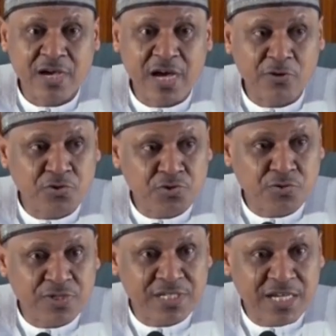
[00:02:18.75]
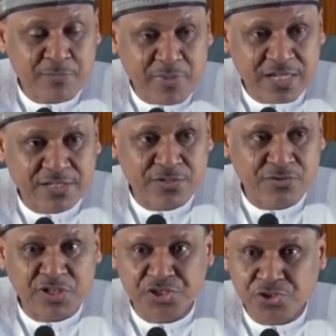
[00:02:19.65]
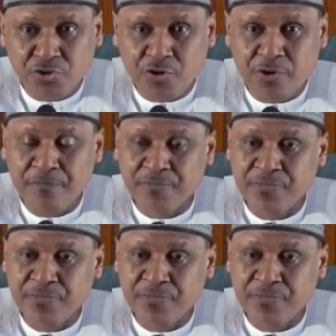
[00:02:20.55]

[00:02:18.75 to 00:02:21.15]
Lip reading: and also take part to ensure